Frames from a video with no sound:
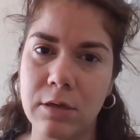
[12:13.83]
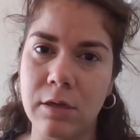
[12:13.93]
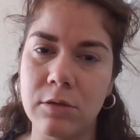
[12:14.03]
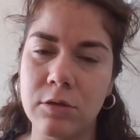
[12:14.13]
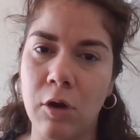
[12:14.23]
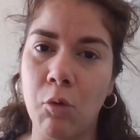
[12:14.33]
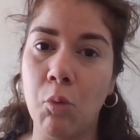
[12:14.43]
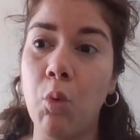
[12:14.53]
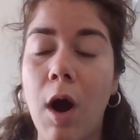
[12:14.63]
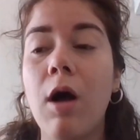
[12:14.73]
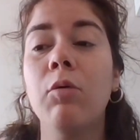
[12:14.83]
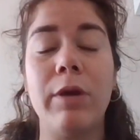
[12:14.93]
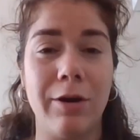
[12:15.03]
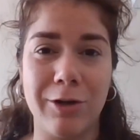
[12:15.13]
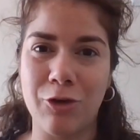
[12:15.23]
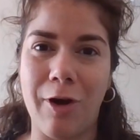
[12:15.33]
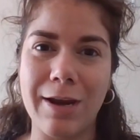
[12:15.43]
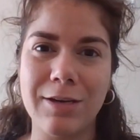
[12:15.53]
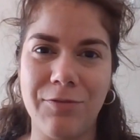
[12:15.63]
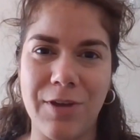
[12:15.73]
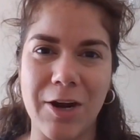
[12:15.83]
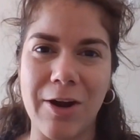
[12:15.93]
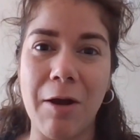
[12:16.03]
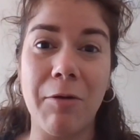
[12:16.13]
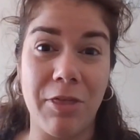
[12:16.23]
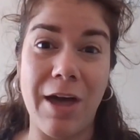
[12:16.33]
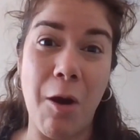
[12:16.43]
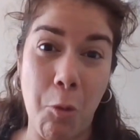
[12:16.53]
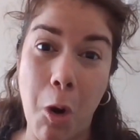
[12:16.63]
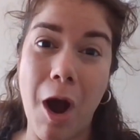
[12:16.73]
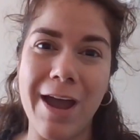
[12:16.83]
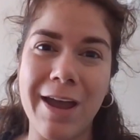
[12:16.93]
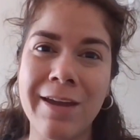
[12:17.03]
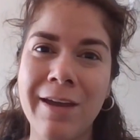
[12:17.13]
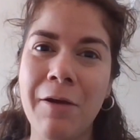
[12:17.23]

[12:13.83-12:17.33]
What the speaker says: And so while we are trying to figure out that why,